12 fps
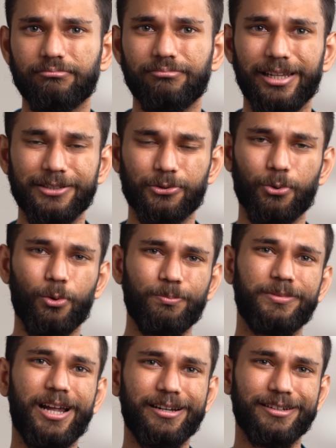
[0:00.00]
Let's
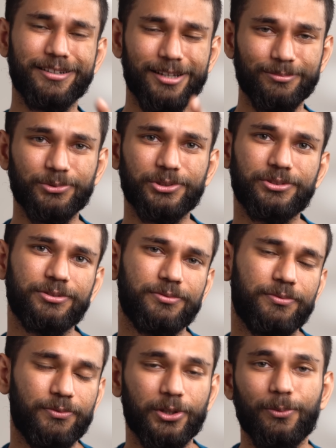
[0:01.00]
hope that it comes
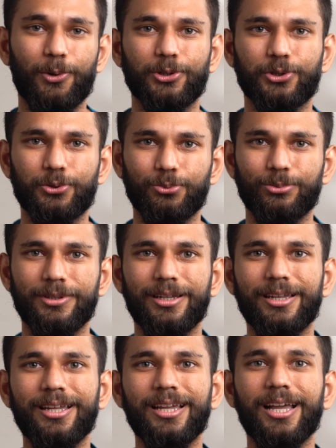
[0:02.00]
for the watch too.
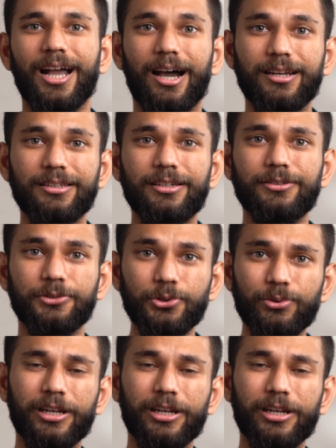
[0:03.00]
Another new